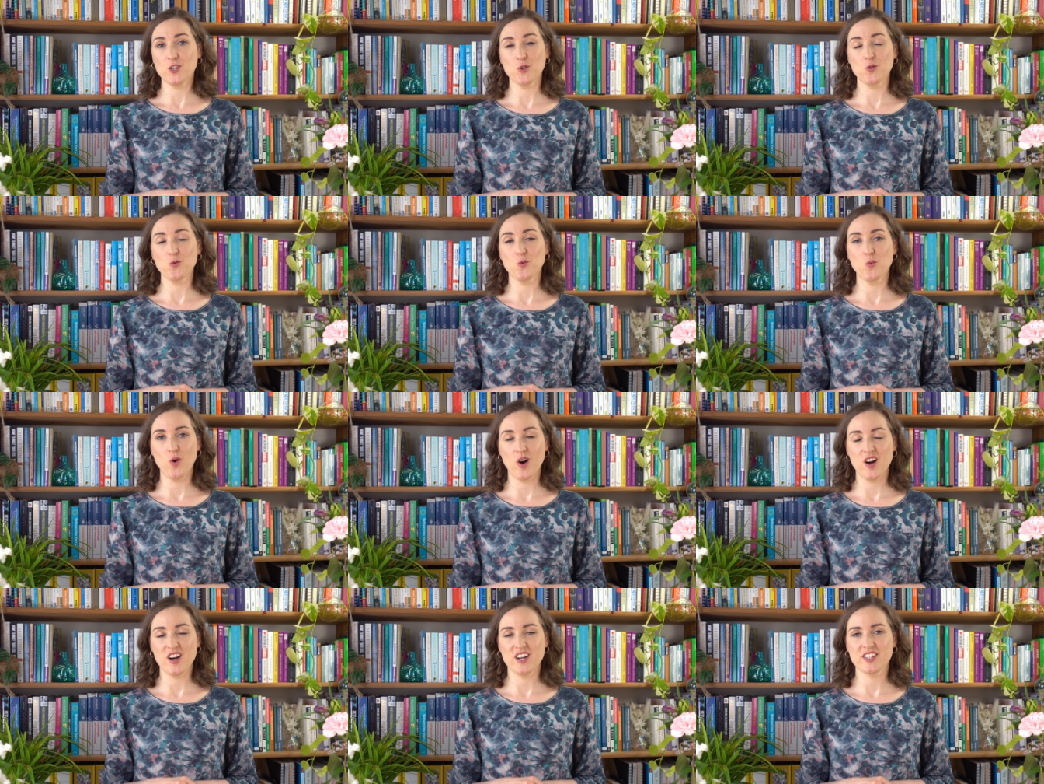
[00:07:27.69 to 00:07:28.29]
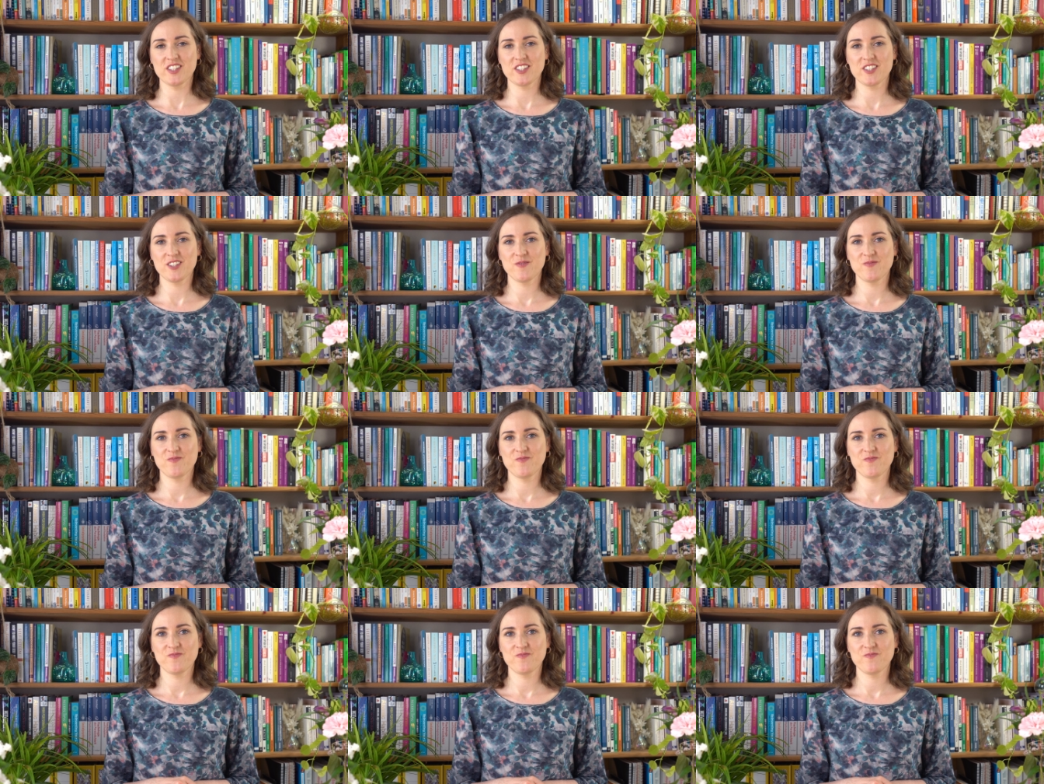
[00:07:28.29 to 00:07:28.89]
you want.
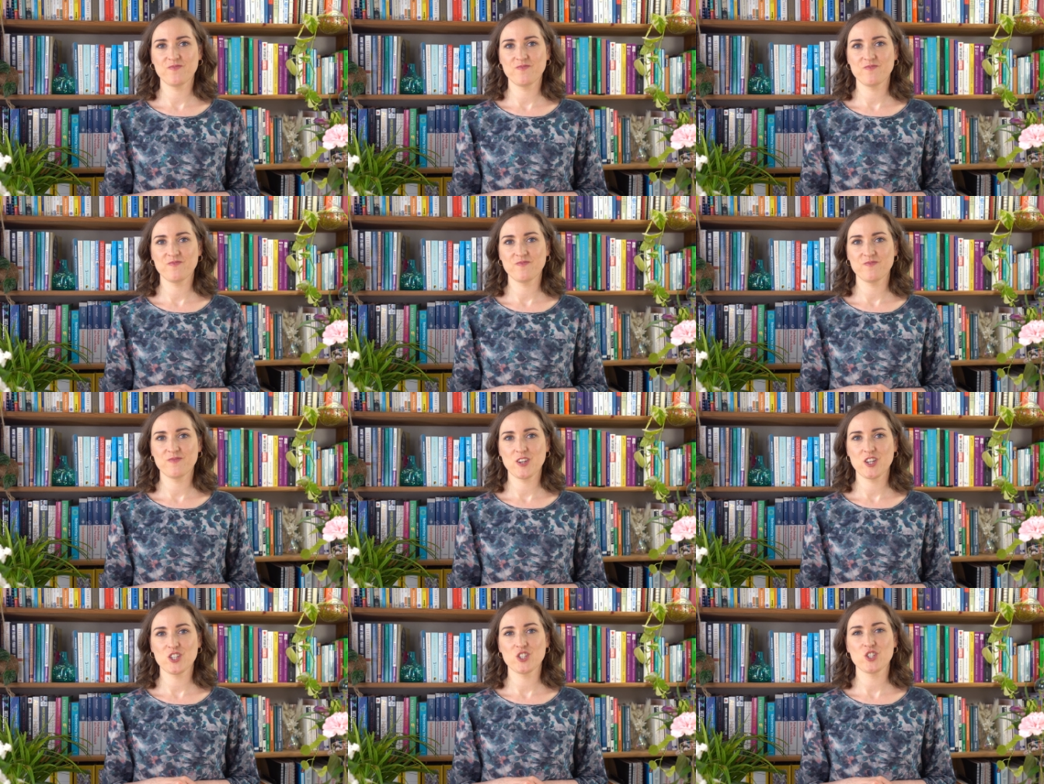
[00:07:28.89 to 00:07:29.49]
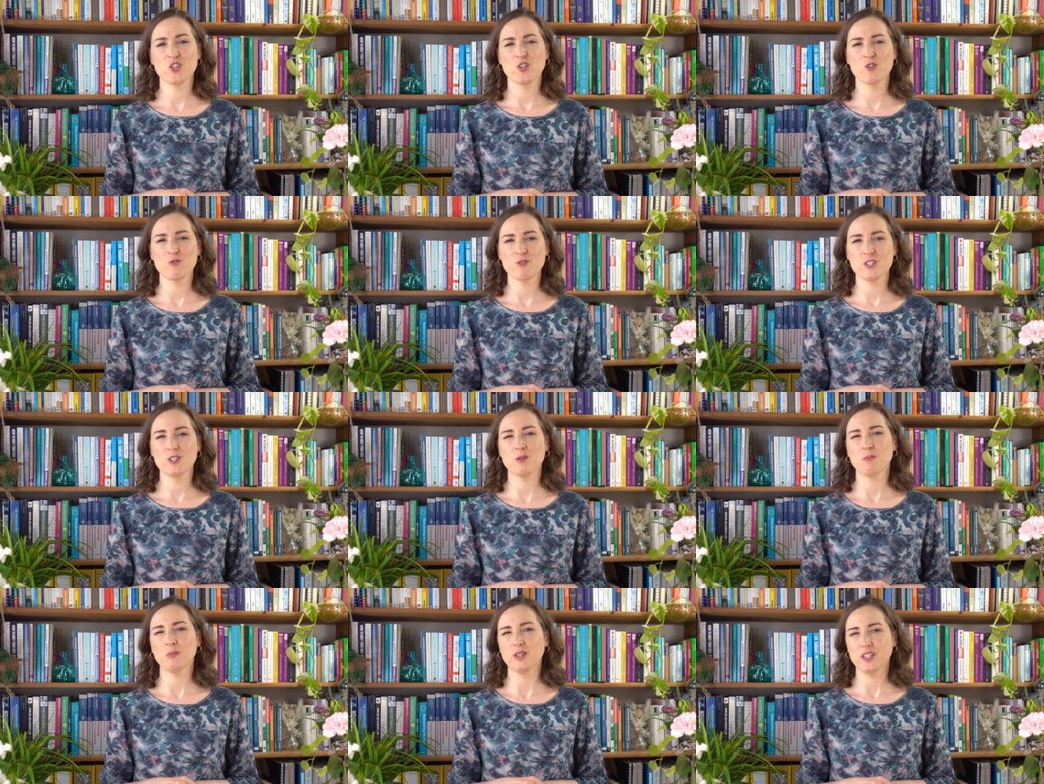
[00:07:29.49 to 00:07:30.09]

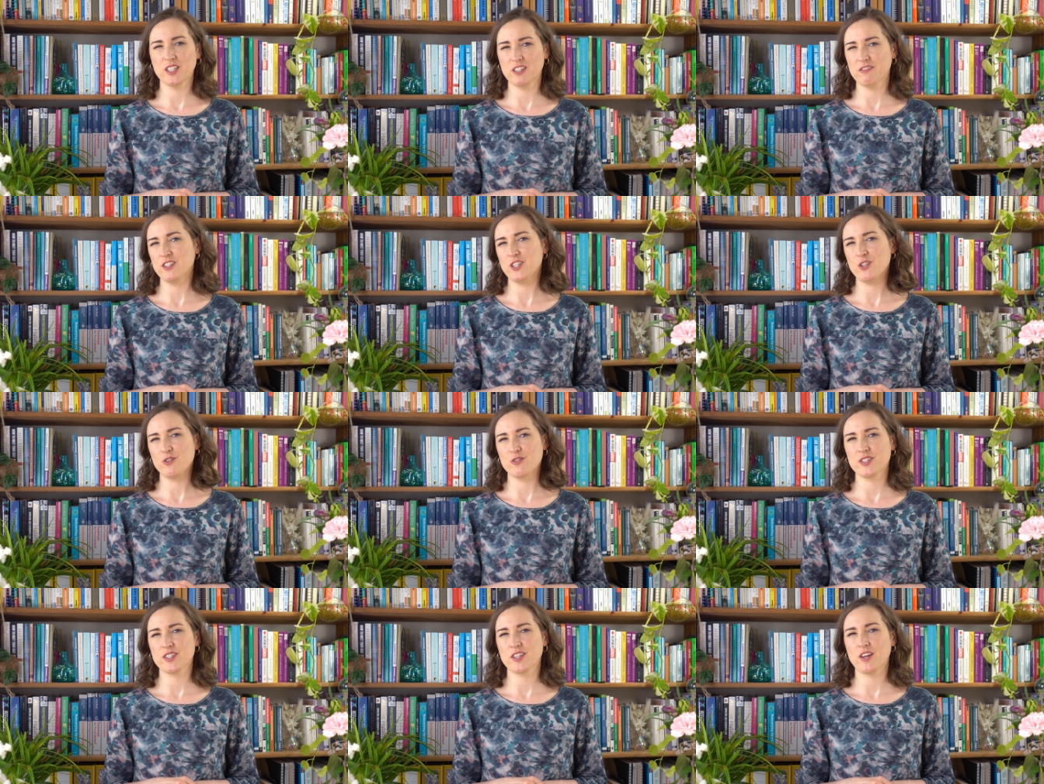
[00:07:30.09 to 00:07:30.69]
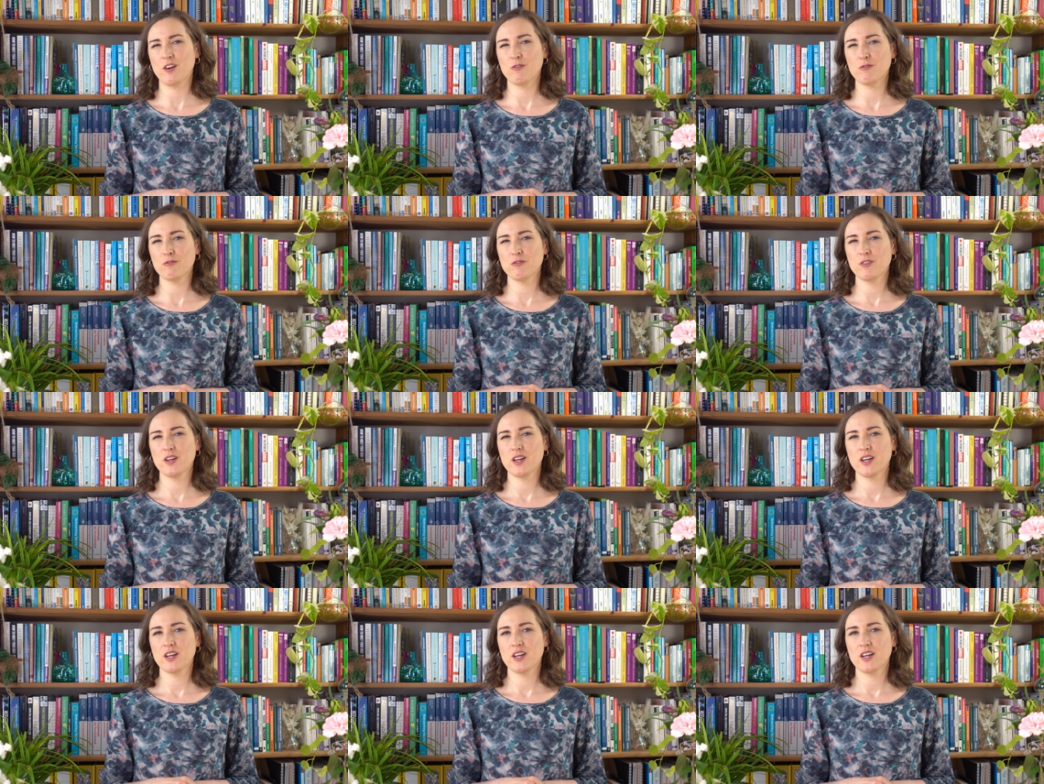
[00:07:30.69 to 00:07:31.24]
Choose to believe in yourself,